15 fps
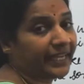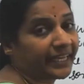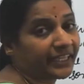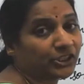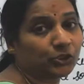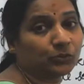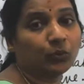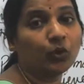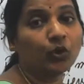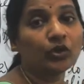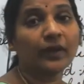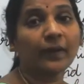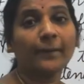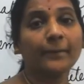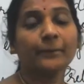textbook.
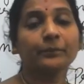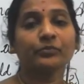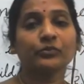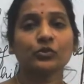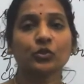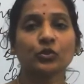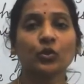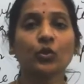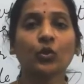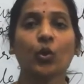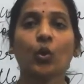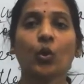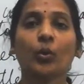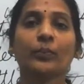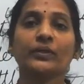So,
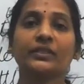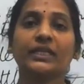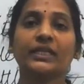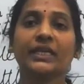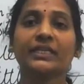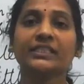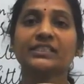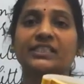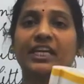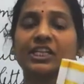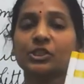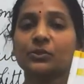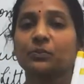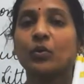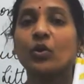open the English
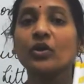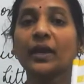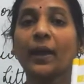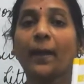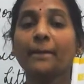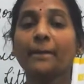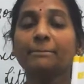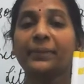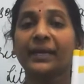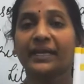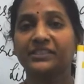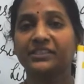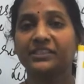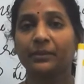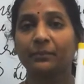textbook.
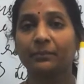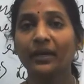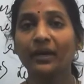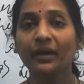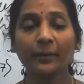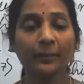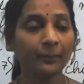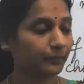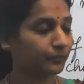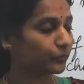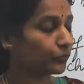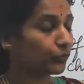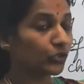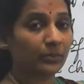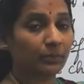Page number,
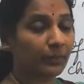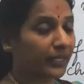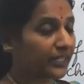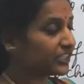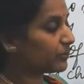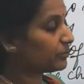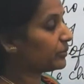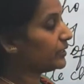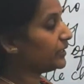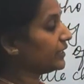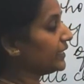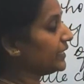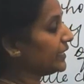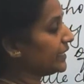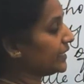what's the page number?
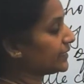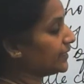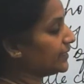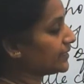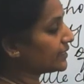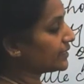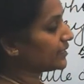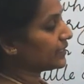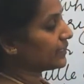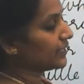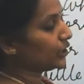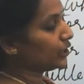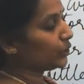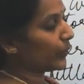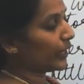It is
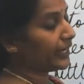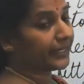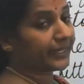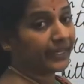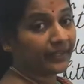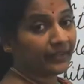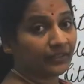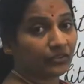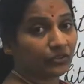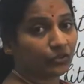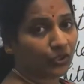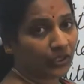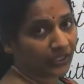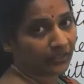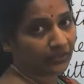
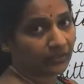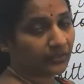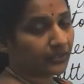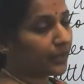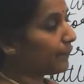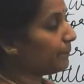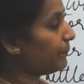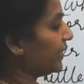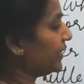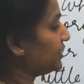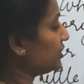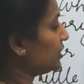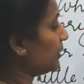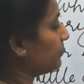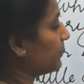23.
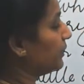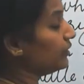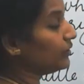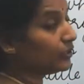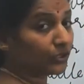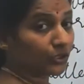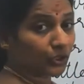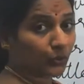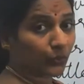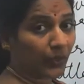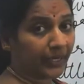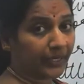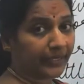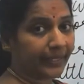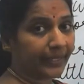Page number
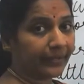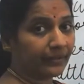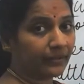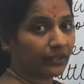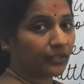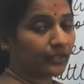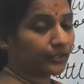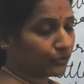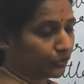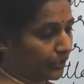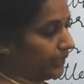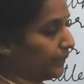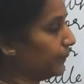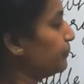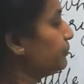
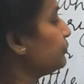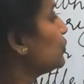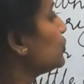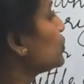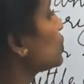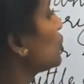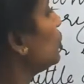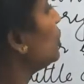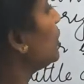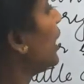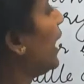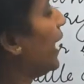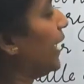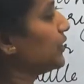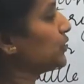23. So,
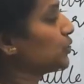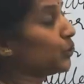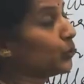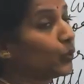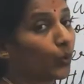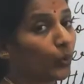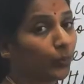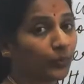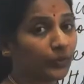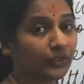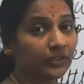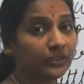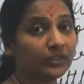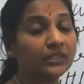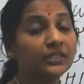as you
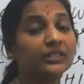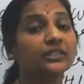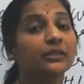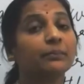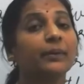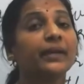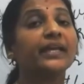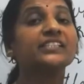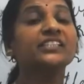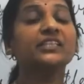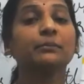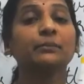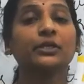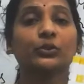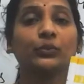open the page
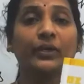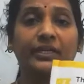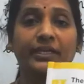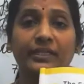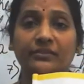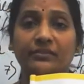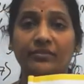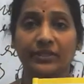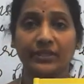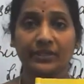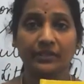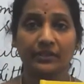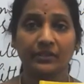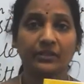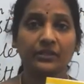number
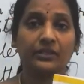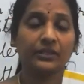23,